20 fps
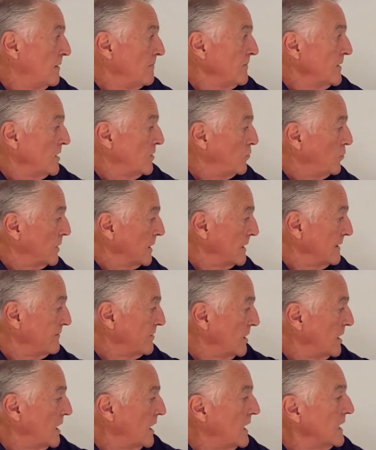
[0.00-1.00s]
whatever.
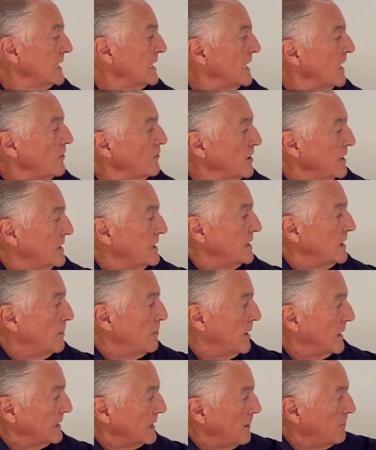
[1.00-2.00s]
I don't know anything
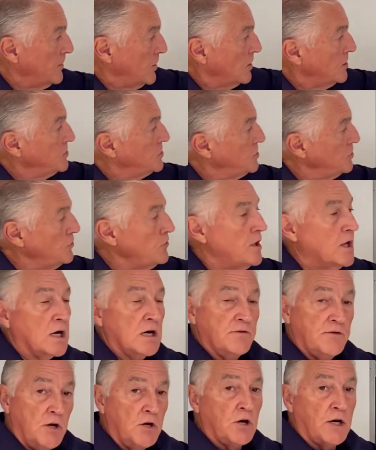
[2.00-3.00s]
about that, but I do know
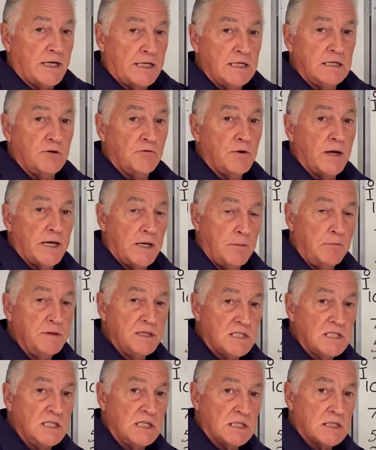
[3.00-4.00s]
that I can run a
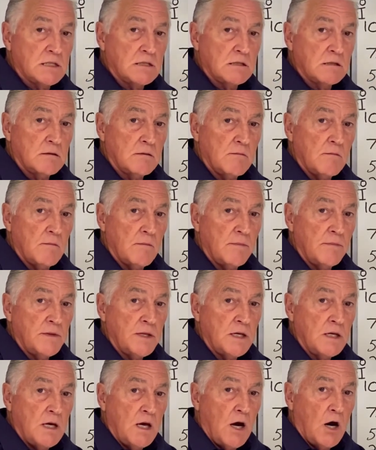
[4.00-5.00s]
business.
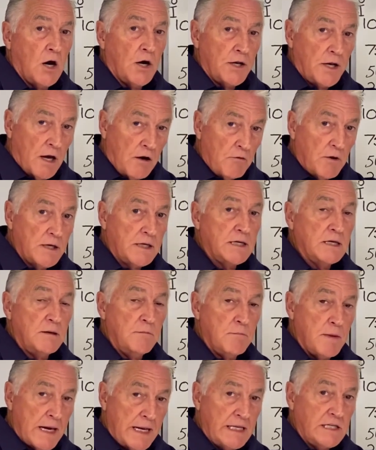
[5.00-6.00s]
I know I can
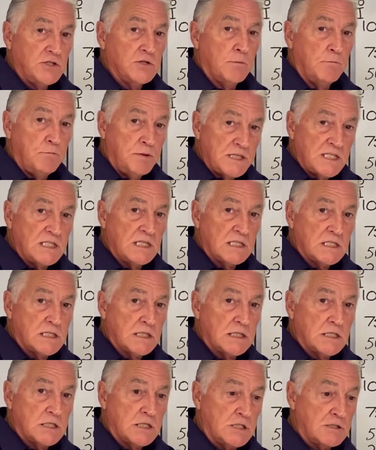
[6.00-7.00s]
manage a business
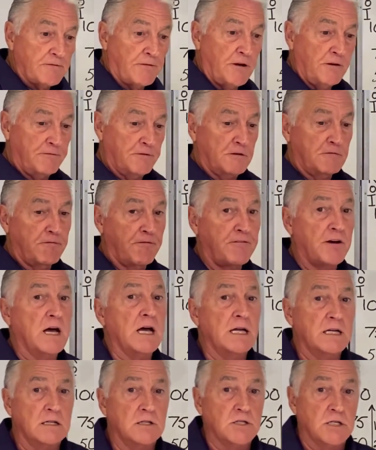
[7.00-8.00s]
successfully. If it
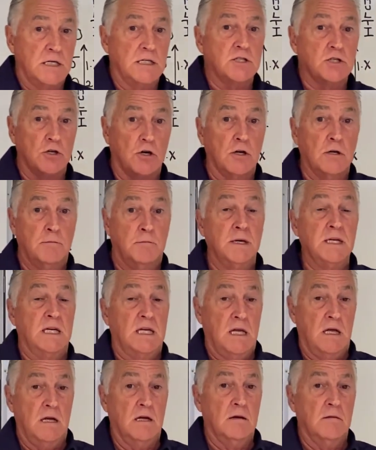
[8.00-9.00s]
fails, it's on me.